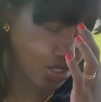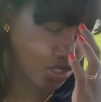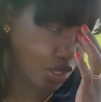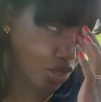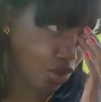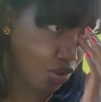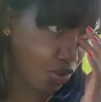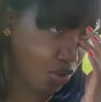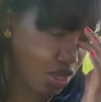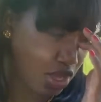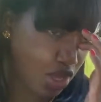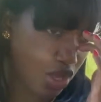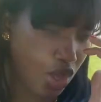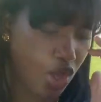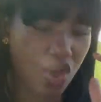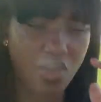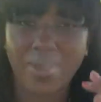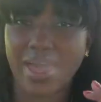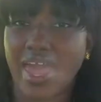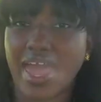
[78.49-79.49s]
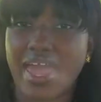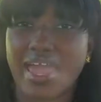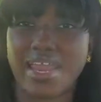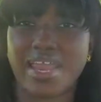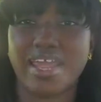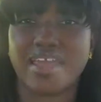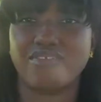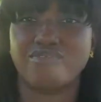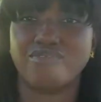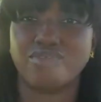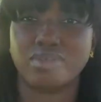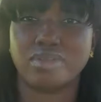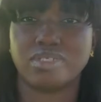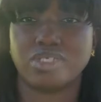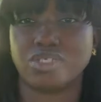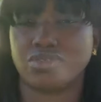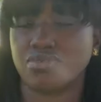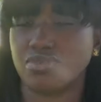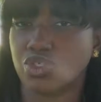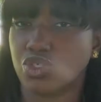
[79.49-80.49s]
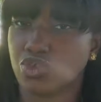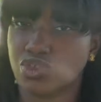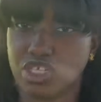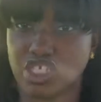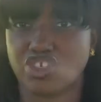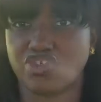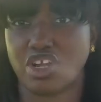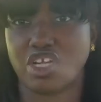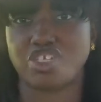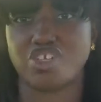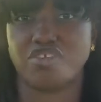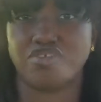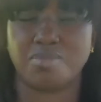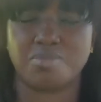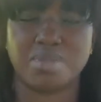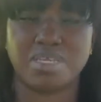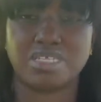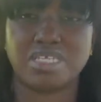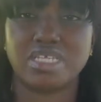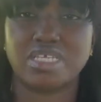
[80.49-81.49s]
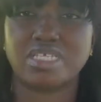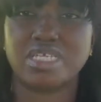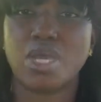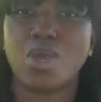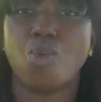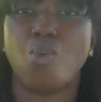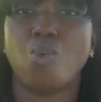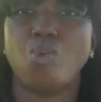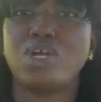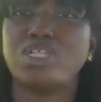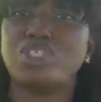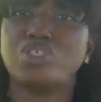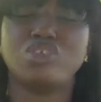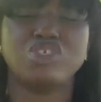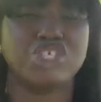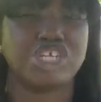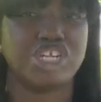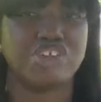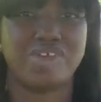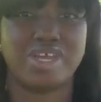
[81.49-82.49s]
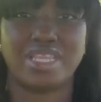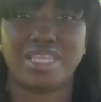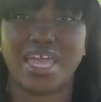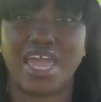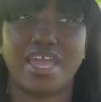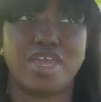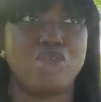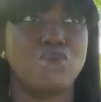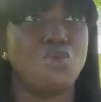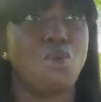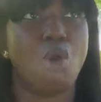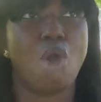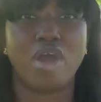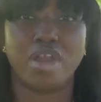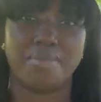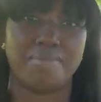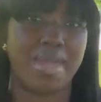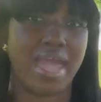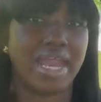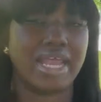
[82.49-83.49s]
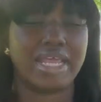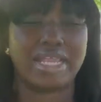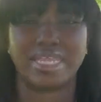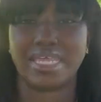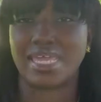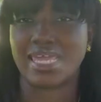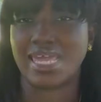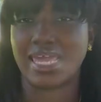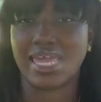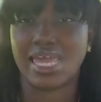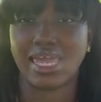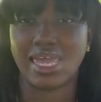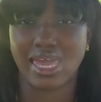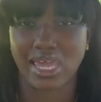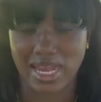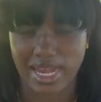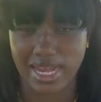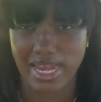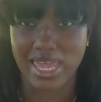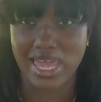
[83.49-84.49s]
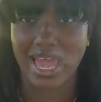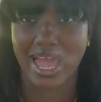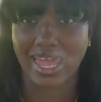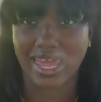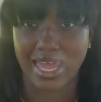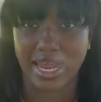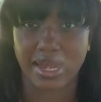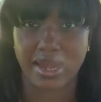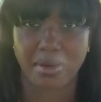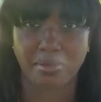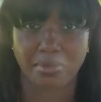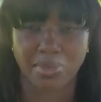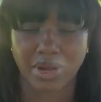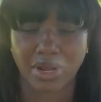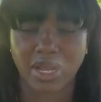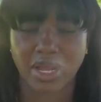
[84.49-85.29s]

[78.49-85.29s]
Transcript: So go ahead and do the structure of the business. Once you generate that, you automatically get an EIN number.